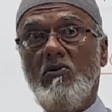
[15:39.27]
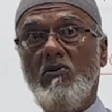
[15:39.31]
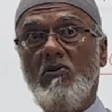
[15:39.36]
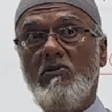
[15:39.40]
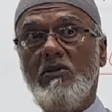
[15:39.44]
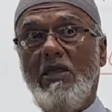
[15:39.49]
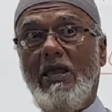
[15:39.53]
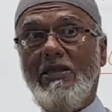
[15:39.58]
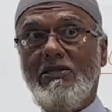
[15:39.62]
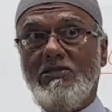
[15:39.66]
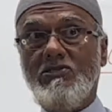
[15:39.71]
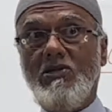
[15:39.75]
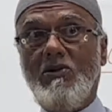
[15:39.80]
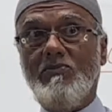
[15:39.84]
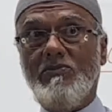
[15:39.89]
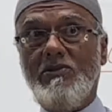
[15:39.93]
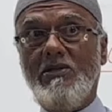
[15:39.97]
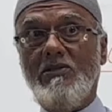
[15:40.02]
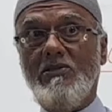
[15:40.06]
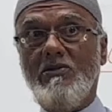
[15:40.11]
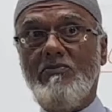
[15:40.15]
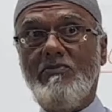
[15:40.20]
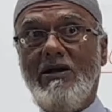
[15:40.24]
that is
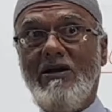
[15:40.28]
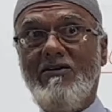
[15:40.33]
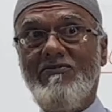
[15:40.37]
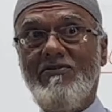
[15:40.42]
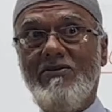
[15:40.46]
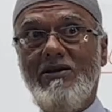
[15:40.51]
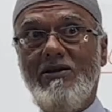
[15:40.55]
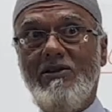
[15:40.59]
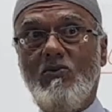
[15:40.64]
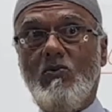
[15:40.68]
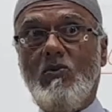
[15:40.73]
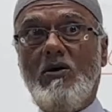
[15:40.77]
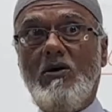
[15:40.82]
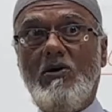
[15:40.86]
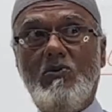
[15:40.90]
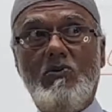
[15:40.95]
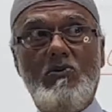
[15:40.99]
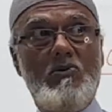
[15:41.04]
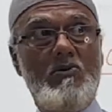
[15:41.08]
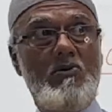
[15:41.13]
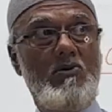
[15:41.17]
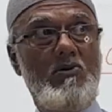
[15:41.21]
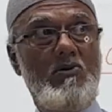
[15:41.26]
something to marvel at. Wow,
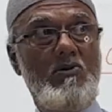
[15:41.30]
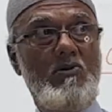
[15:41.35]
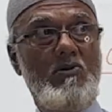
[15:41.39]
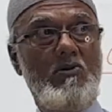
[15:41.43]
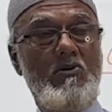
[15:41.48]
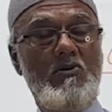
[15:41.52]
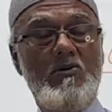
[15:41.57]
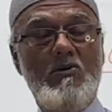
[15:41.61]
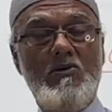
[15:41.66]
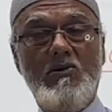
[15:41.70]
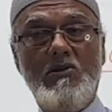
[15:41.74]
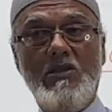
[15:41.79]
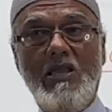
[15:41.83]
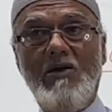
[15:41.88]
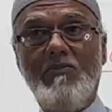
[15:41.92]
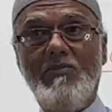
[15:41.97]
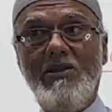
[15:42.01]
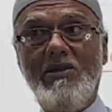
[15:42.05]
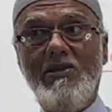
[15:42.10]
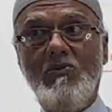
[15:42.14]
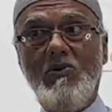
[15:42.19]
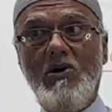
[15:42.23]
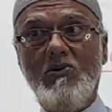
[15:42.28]
there are
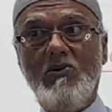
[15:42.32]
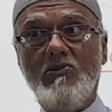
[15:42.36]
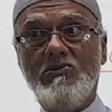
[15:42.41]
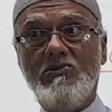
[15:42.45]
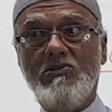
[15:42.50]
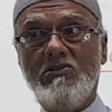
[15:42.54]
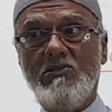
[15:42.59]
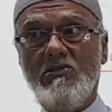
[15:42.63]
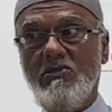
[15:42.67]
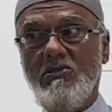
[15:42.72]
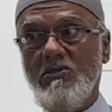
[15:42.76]
many wows.